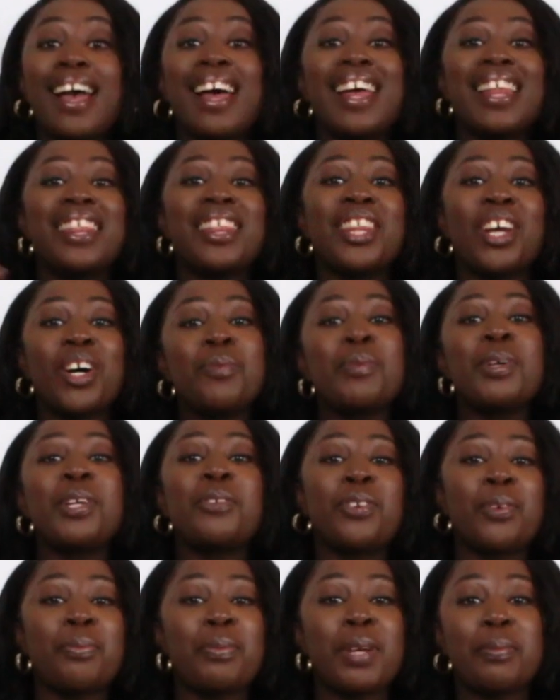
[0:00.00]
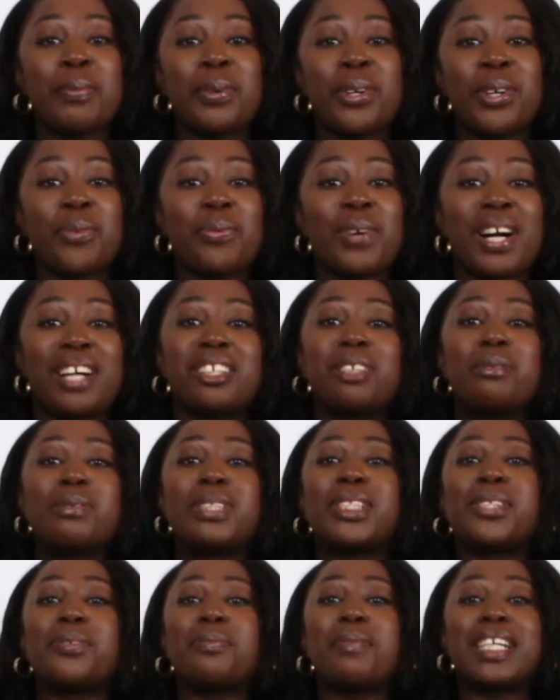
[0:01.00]
Hello beautiful people, welcome
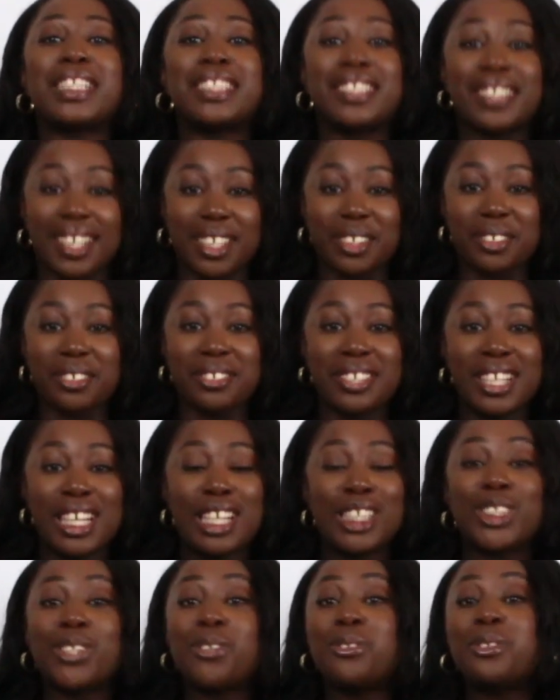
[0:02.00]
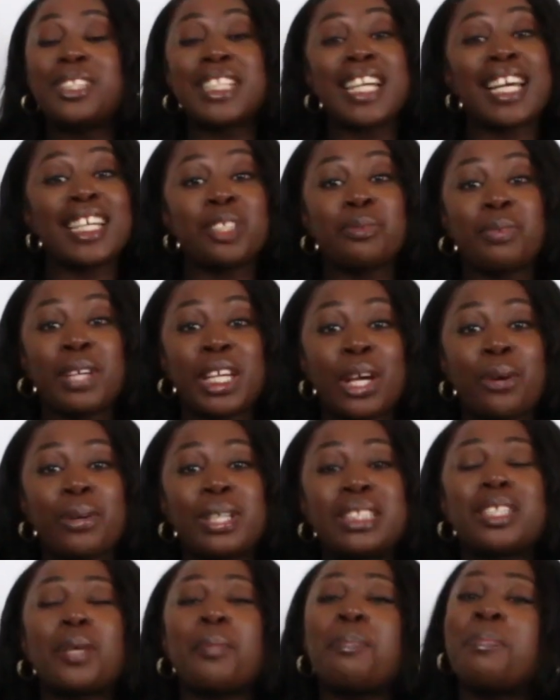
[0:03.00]
to my channel. So today's video
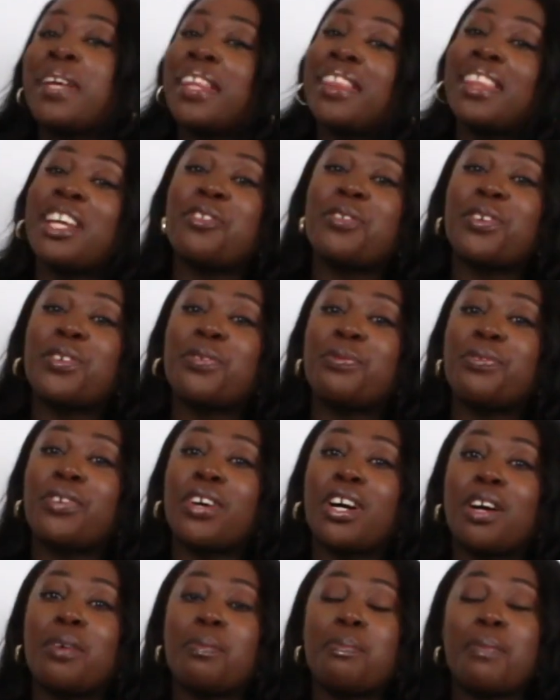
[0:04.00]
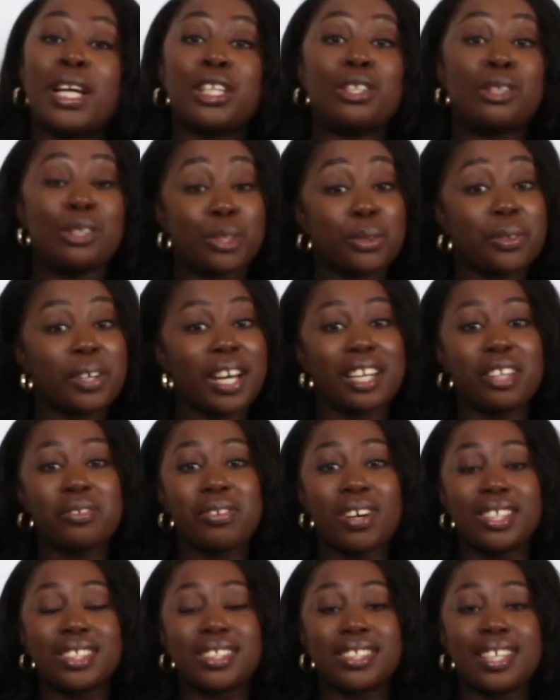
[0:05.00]
is a bit different from my usual kind of
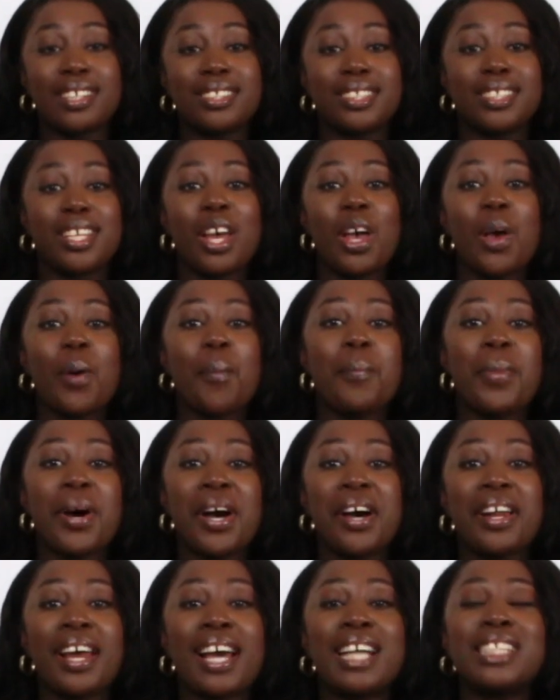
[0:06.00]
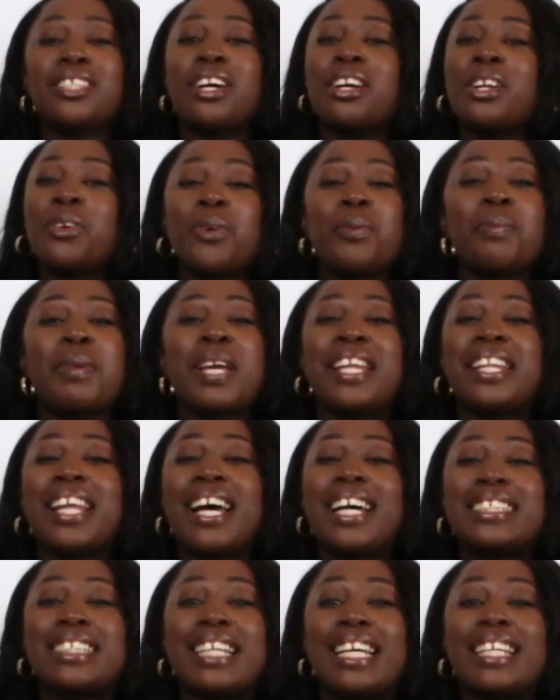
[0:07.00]
content, but I thought it would be a
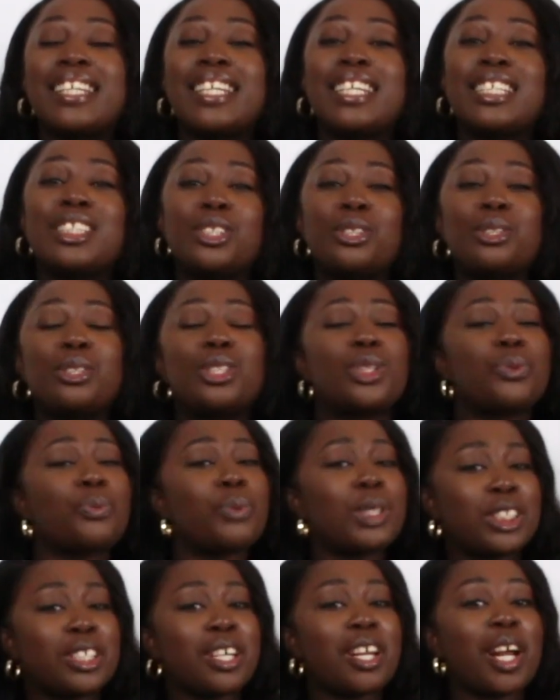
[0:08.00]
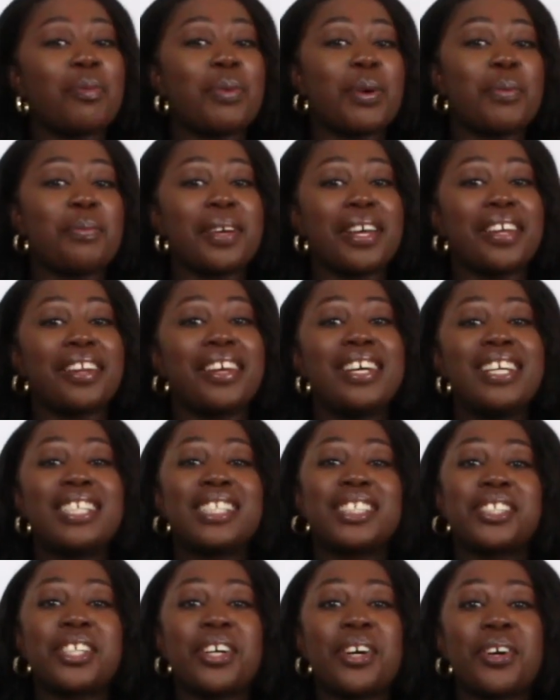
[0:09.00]
nice idea to switch it up a bit.
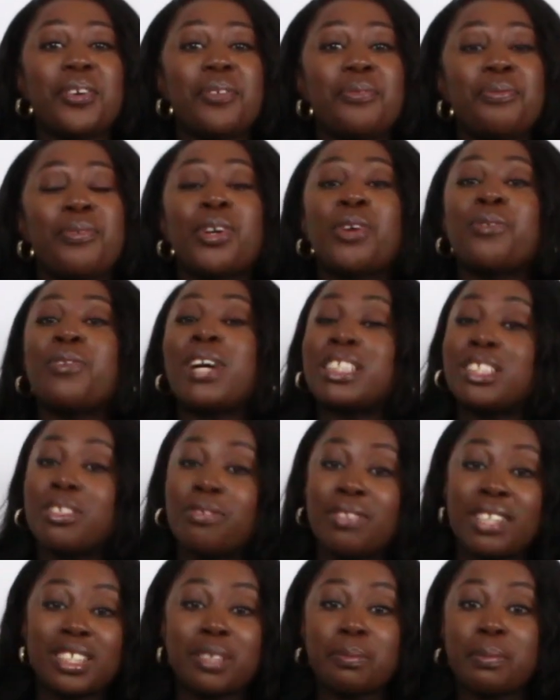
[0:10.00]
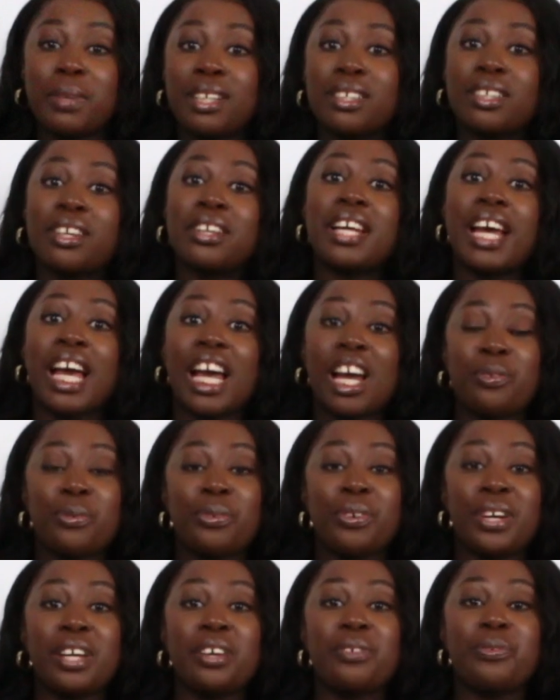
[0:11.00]
So for the rest of this month, on
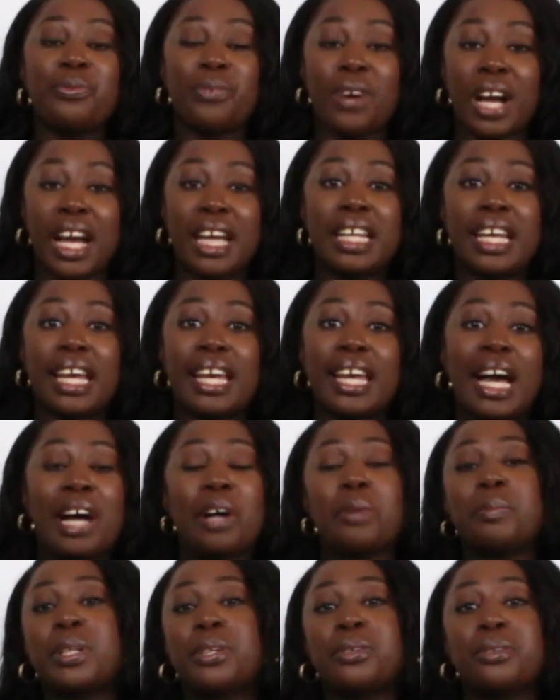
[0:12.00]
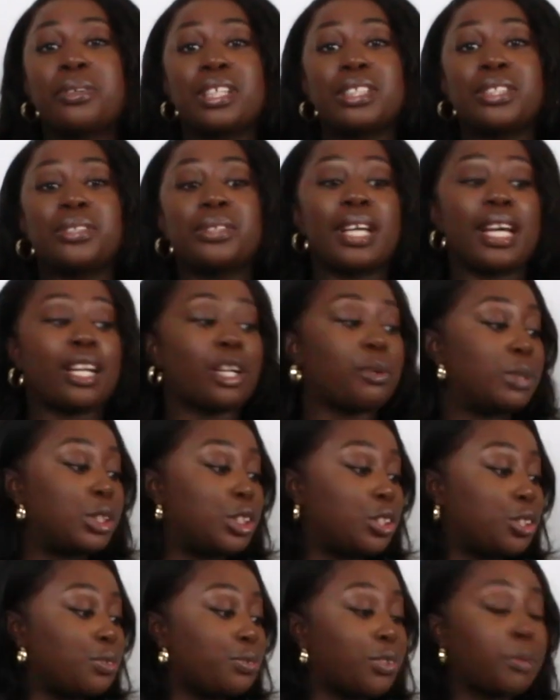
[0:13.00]
every Friday, I'll be cooking together
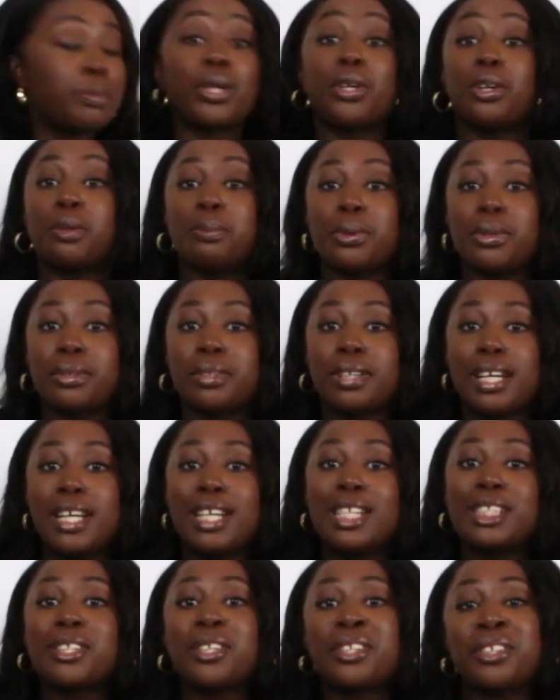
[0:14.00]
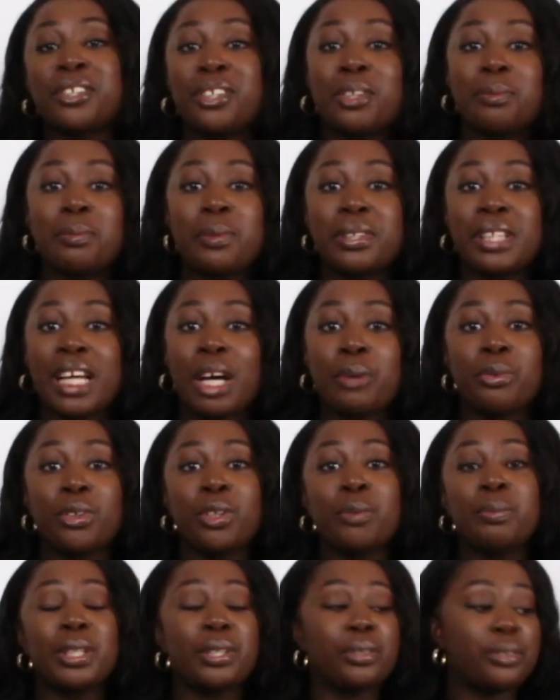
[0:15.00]
with you from a cookbook. So the cookbook that
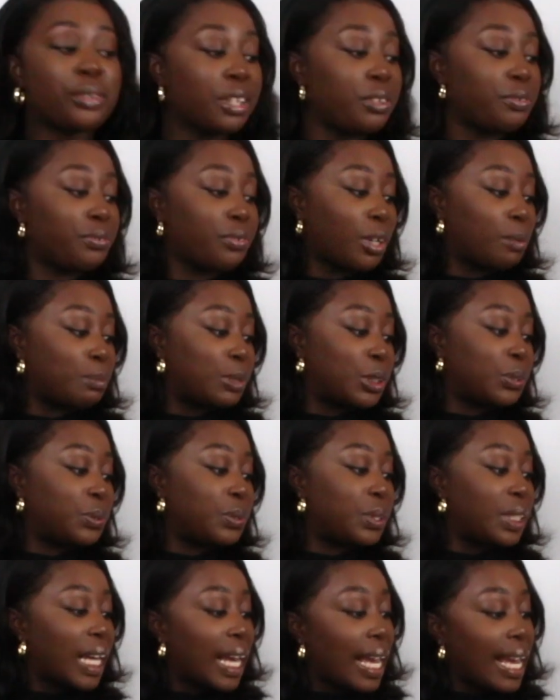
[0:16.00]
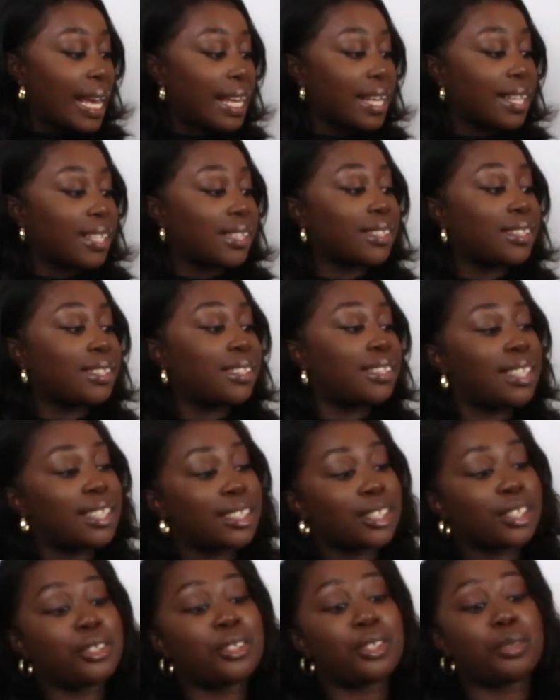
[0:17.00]
we'll be cooking from today is
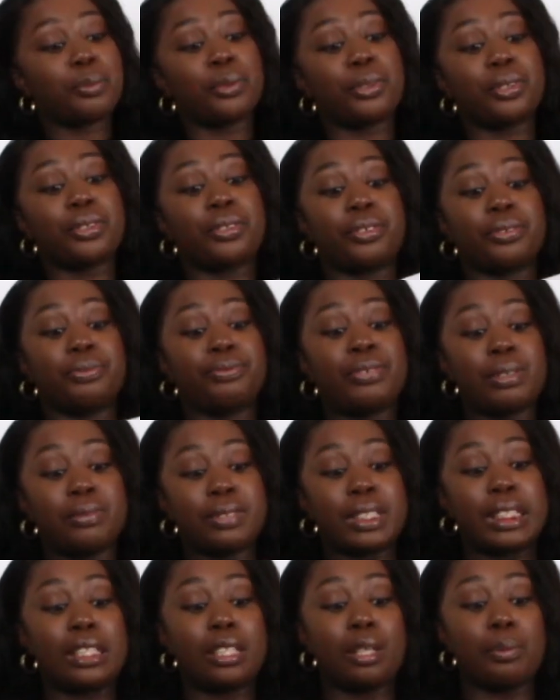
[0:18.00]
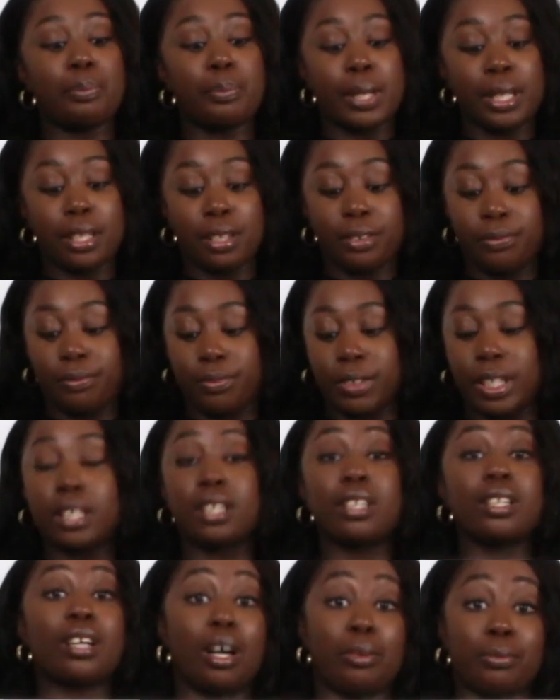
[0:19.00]
this cookbook, 15-minute
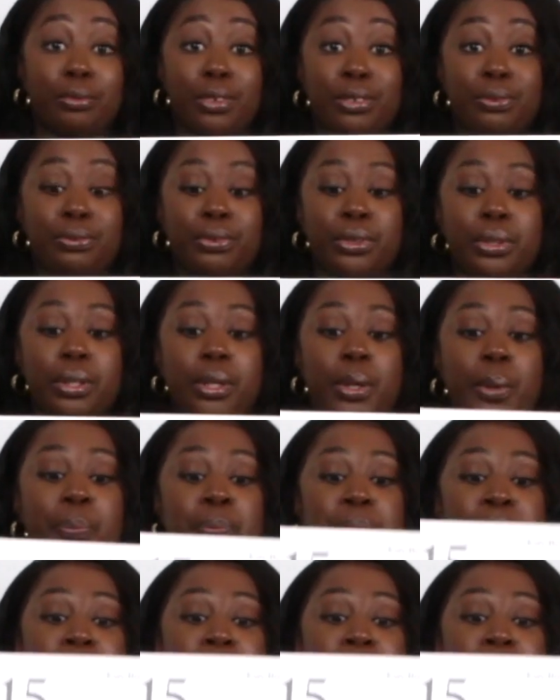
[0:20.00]
vegan comfort food.